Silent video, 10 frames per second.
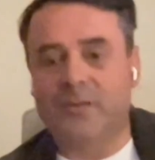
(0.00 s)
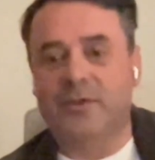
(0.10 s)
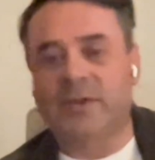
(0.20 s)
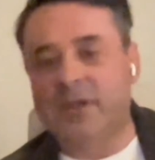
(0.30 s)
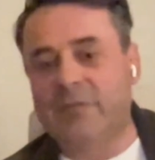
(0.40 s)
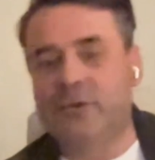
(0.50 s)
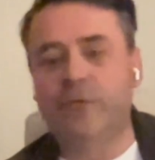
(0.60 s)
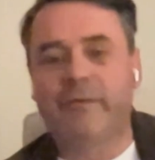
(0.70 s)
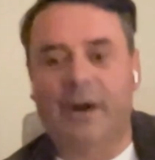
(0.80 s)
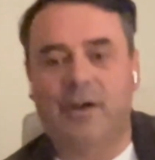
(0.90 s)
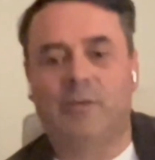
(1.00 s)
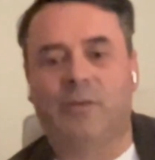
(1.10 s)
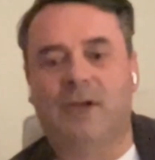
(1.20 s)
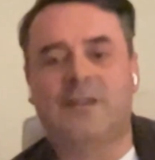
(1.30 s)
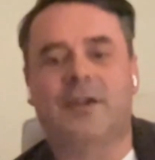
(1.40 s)
So you could have two
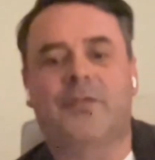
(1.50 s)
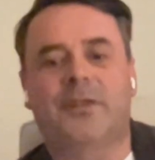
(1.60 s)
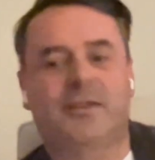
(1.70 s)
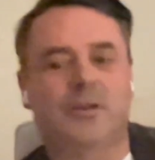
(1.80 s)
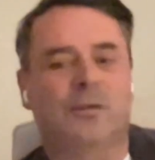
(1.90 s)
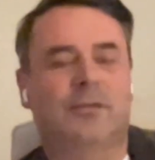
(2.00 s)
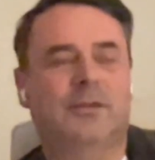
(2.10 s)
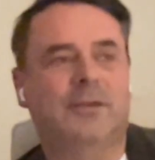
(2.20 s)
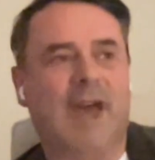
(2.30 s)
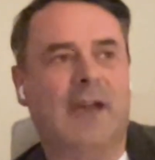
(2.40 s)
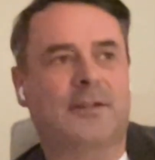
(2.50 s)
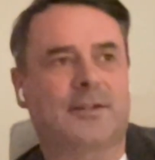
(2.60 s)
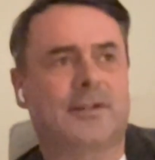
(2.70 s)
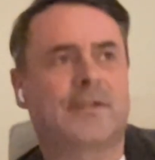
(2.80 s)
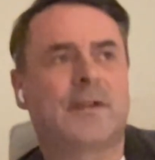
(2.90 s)
variable rates on these two
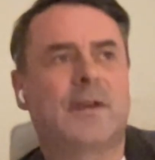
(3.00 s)
taxes.